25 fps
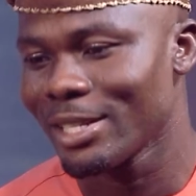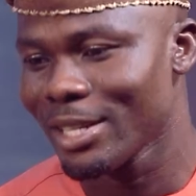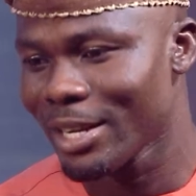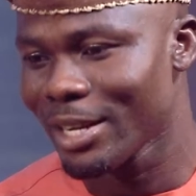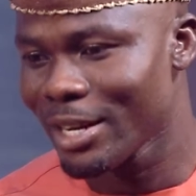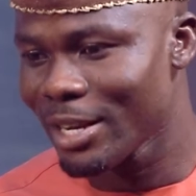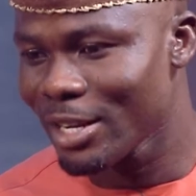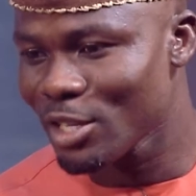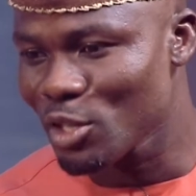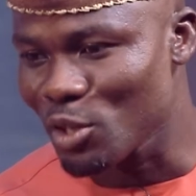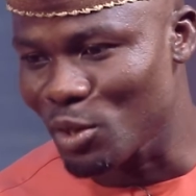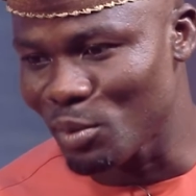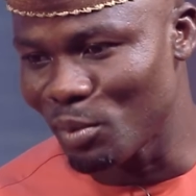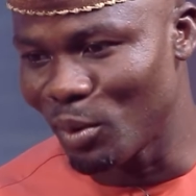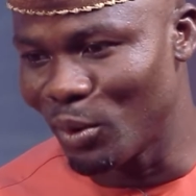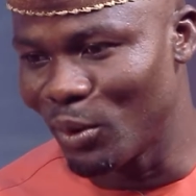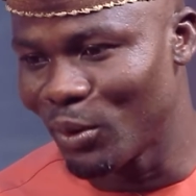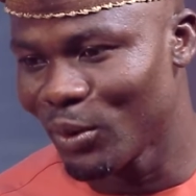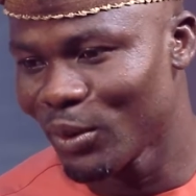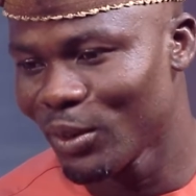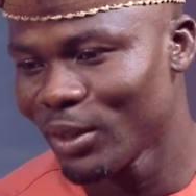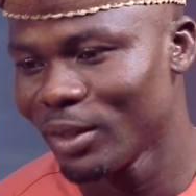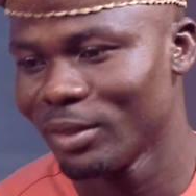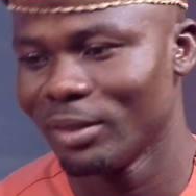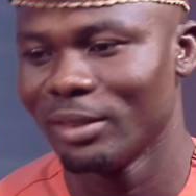started
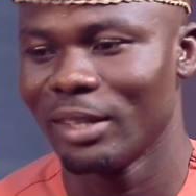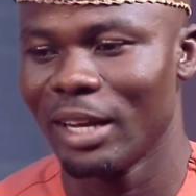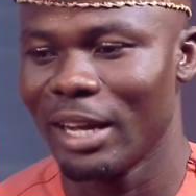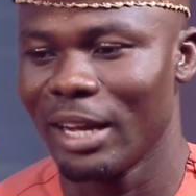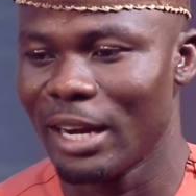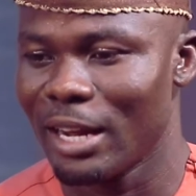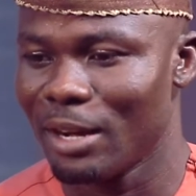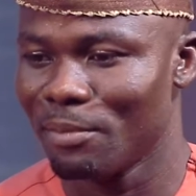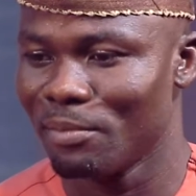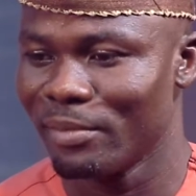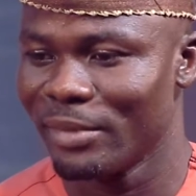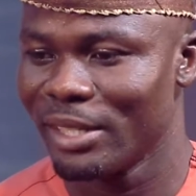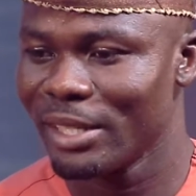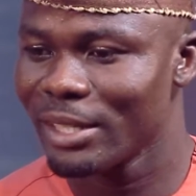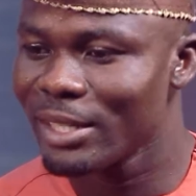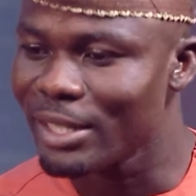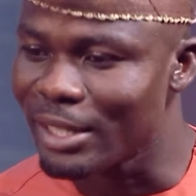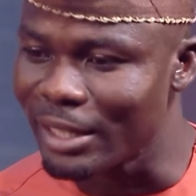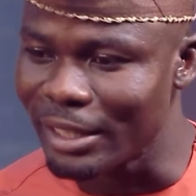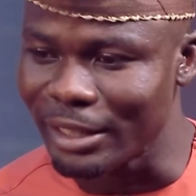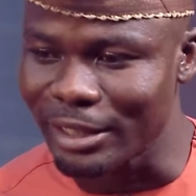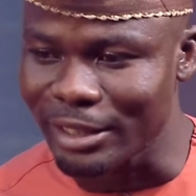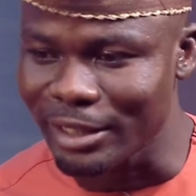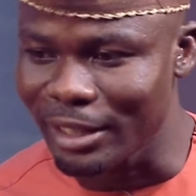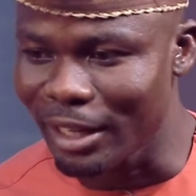small, and I'm this
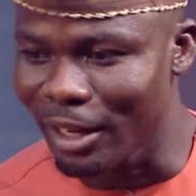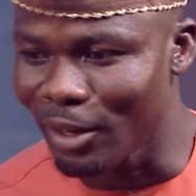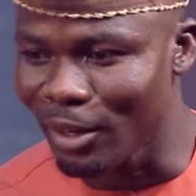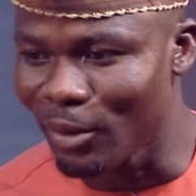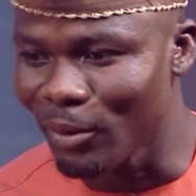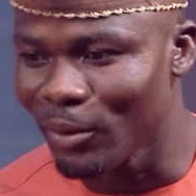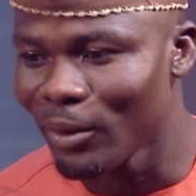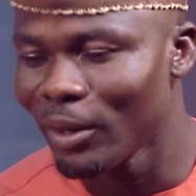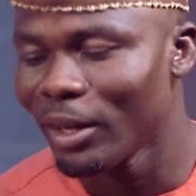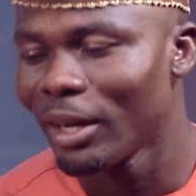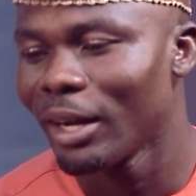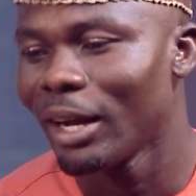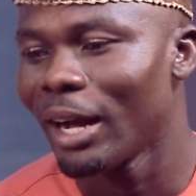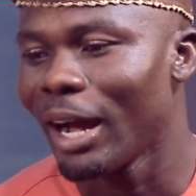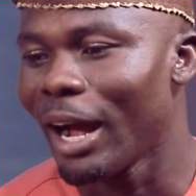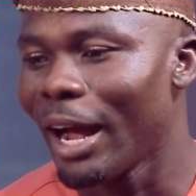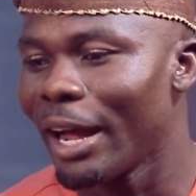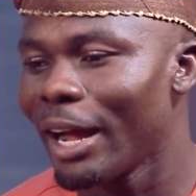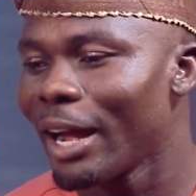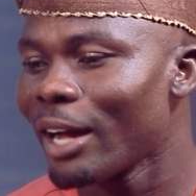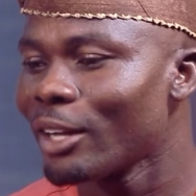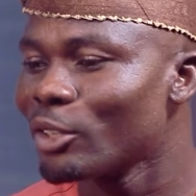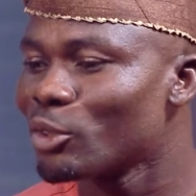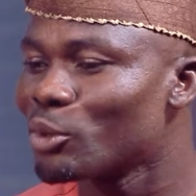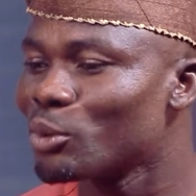stage now. I
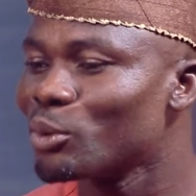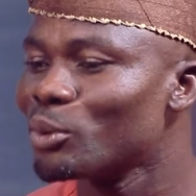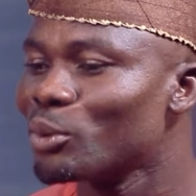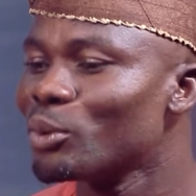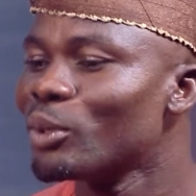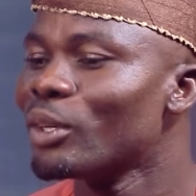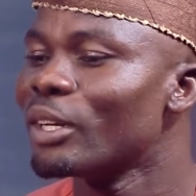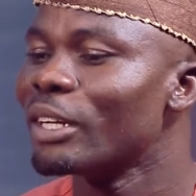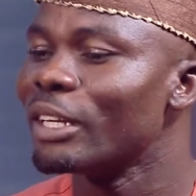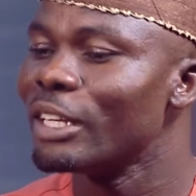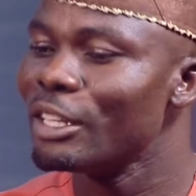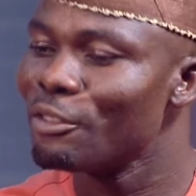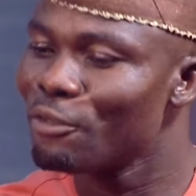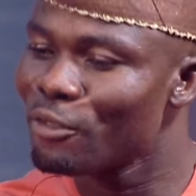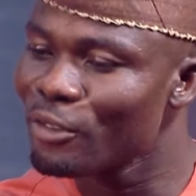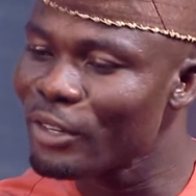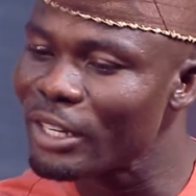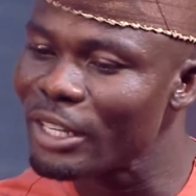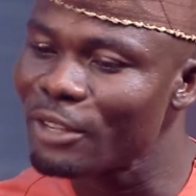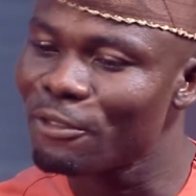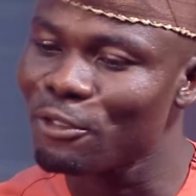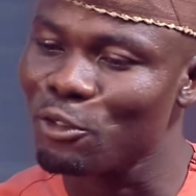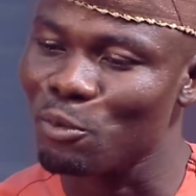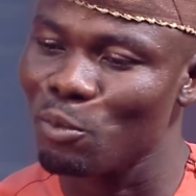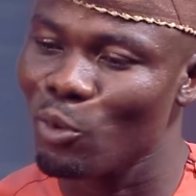handle, even
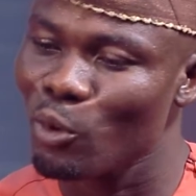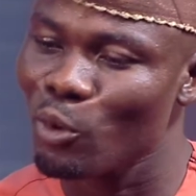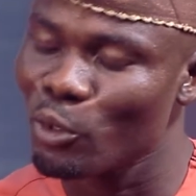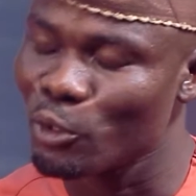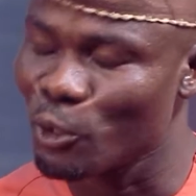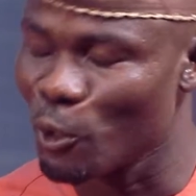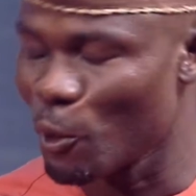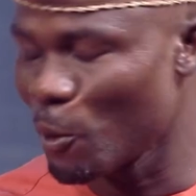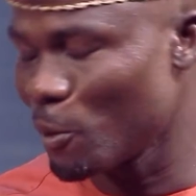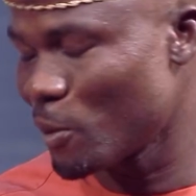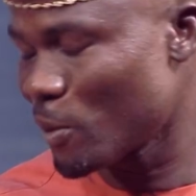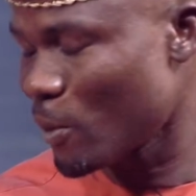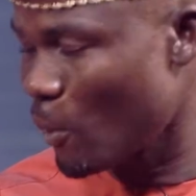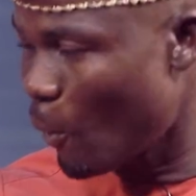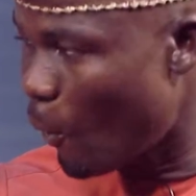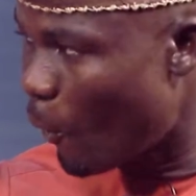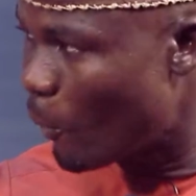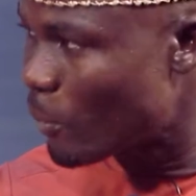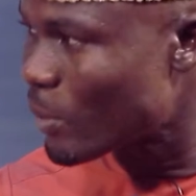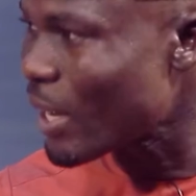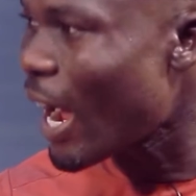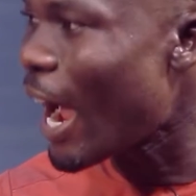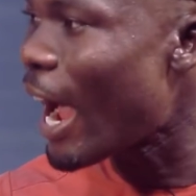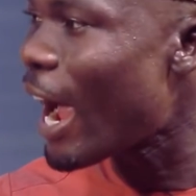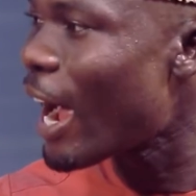if small jobs
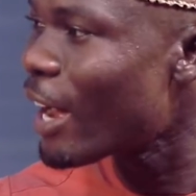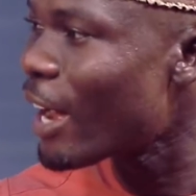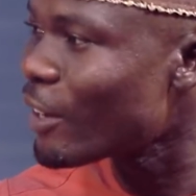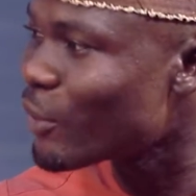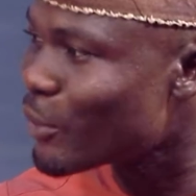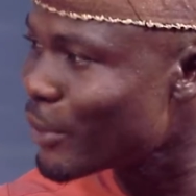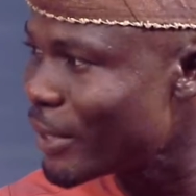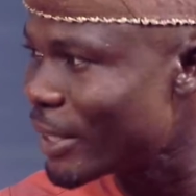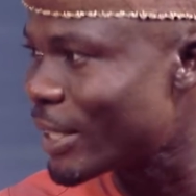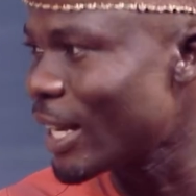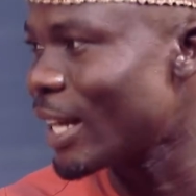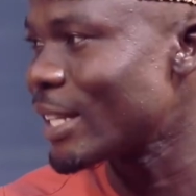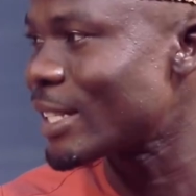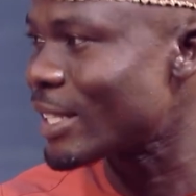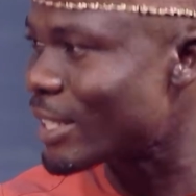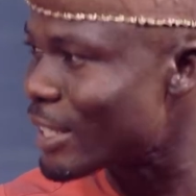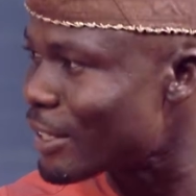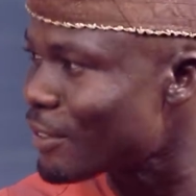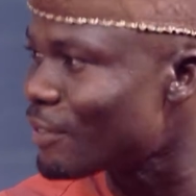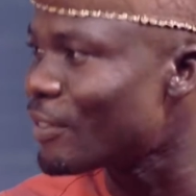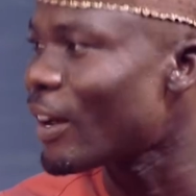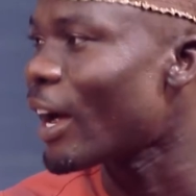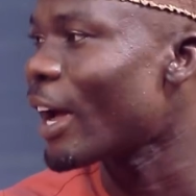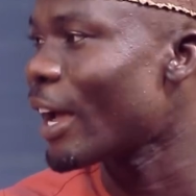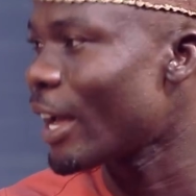comes, I handle it as
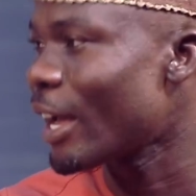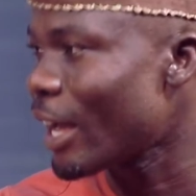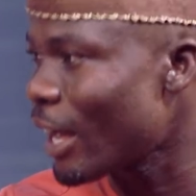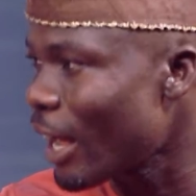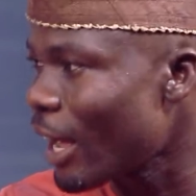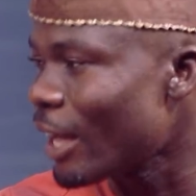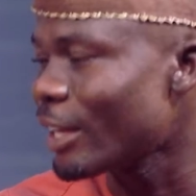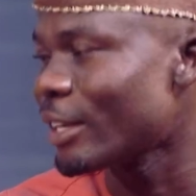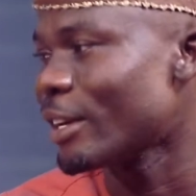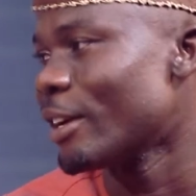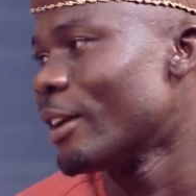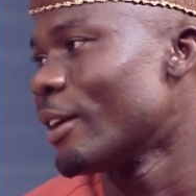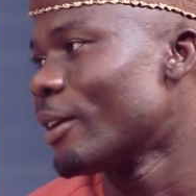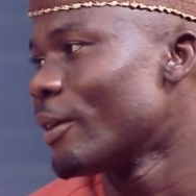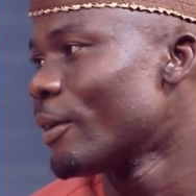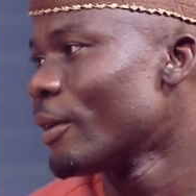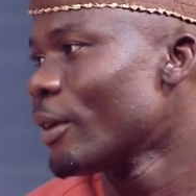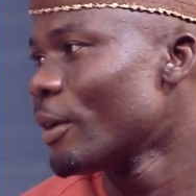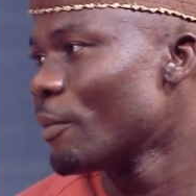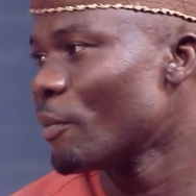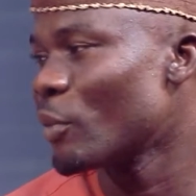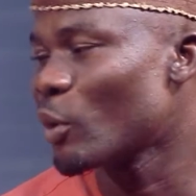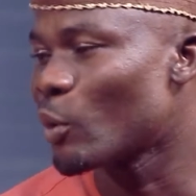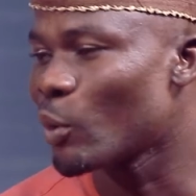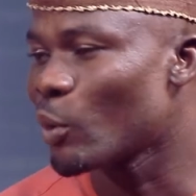if
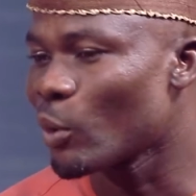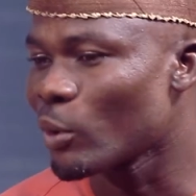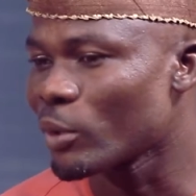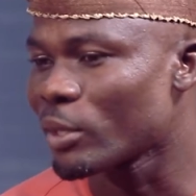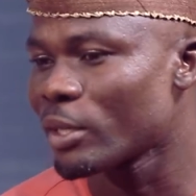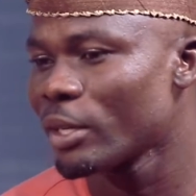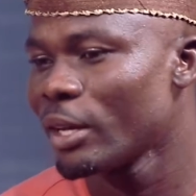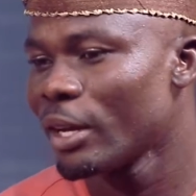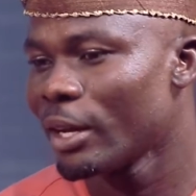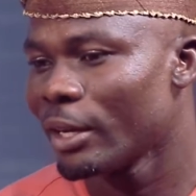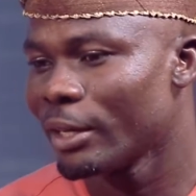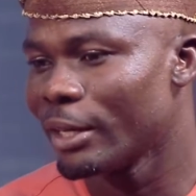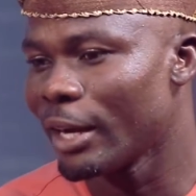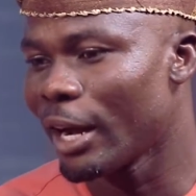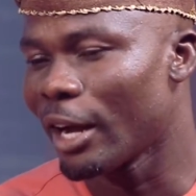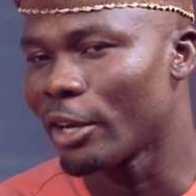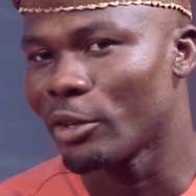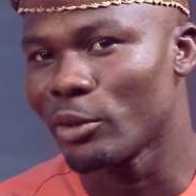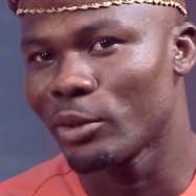because there are